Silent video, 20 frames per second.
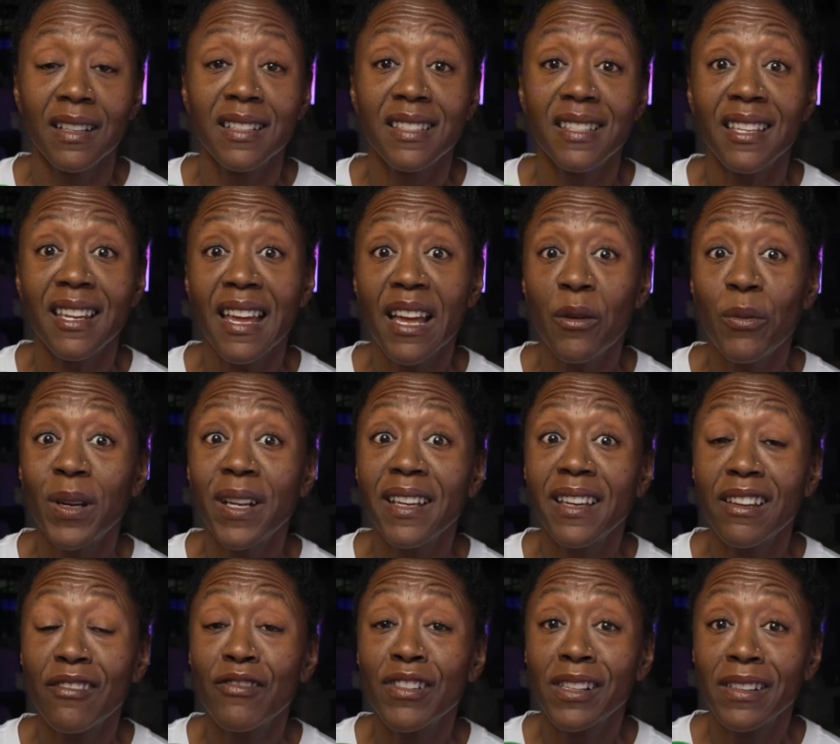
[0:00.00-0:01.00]
Today, I want to
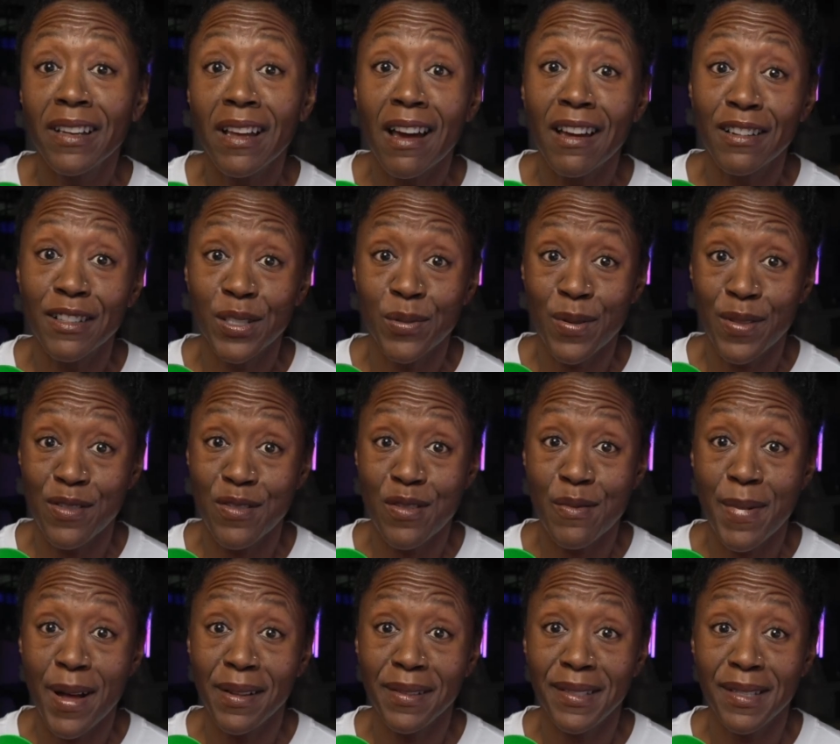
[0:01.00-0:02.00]
get really honest with you
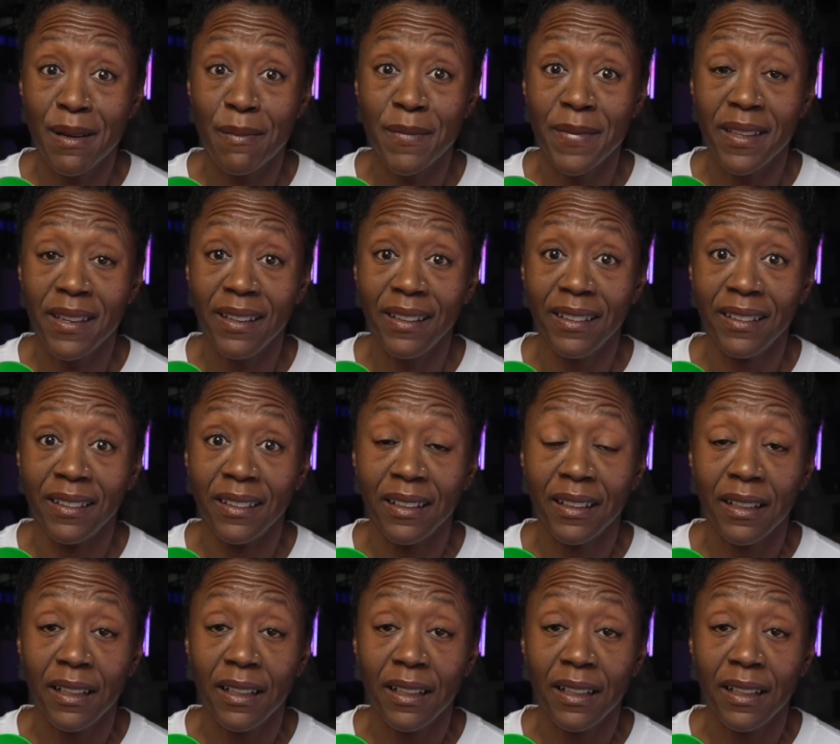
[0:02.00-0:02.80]
about something.